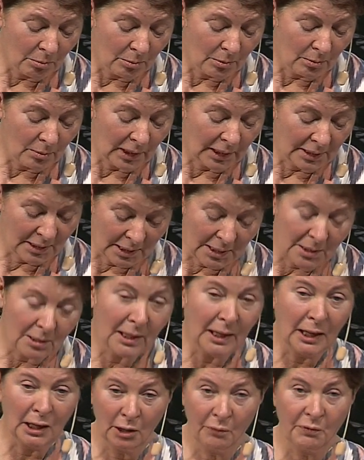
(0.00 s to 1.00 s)
I think the
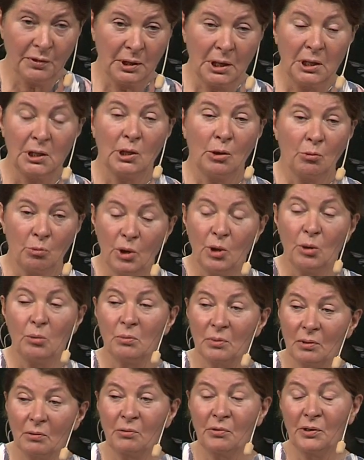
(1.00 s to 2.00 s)
elephant in the room
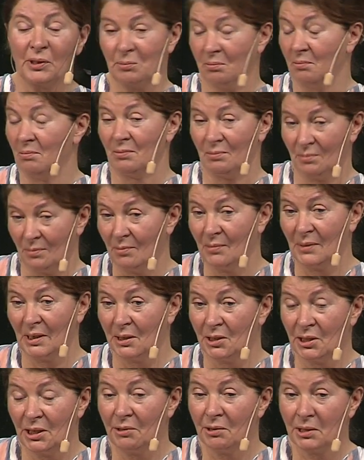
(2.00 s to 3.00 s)
for
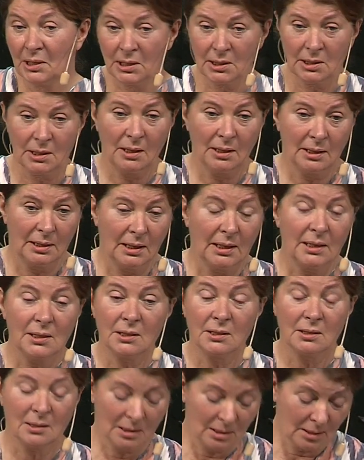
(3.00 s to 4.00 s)
interior design
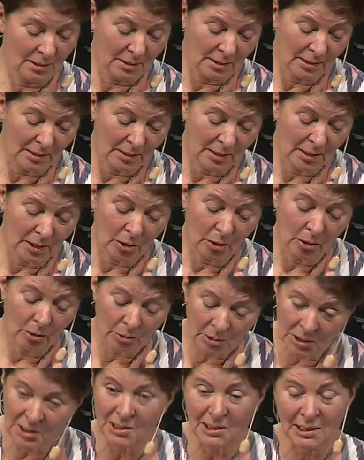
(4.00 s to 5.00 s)
is,
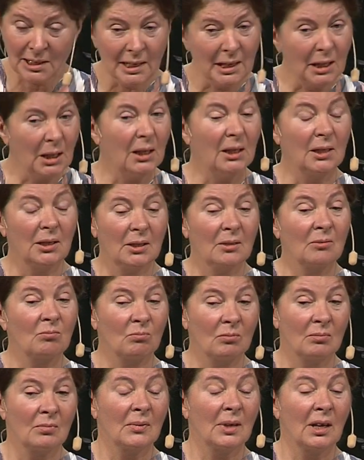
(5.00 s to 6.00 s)
honestly,
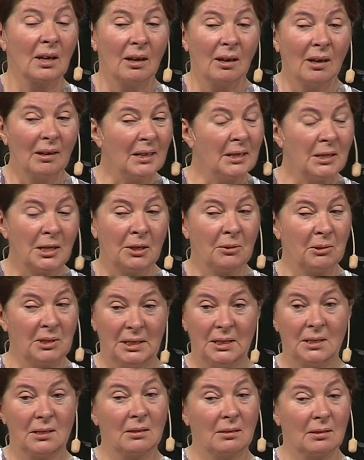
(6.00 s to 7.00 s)
Aino did
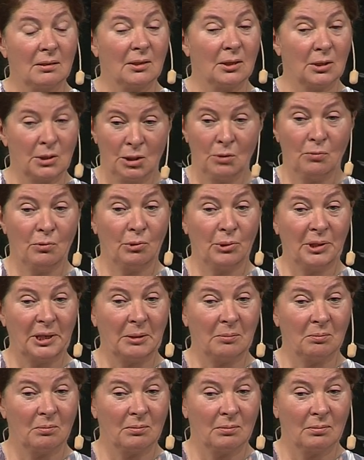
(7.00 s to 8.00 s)
the Savoy,
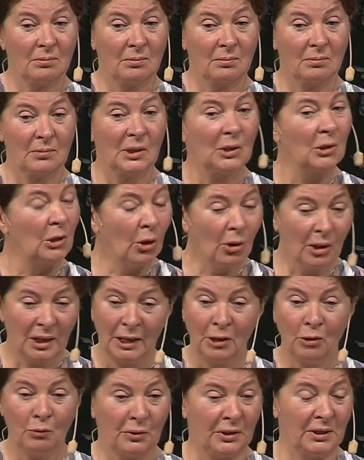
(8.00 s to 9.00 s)
not
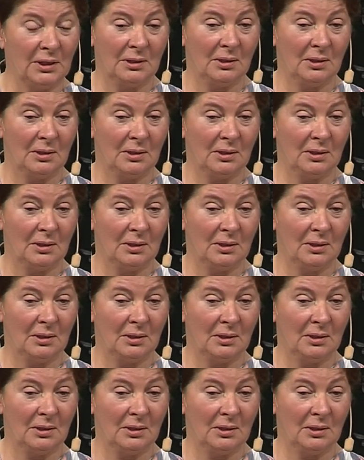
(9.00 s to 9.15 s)
Alva.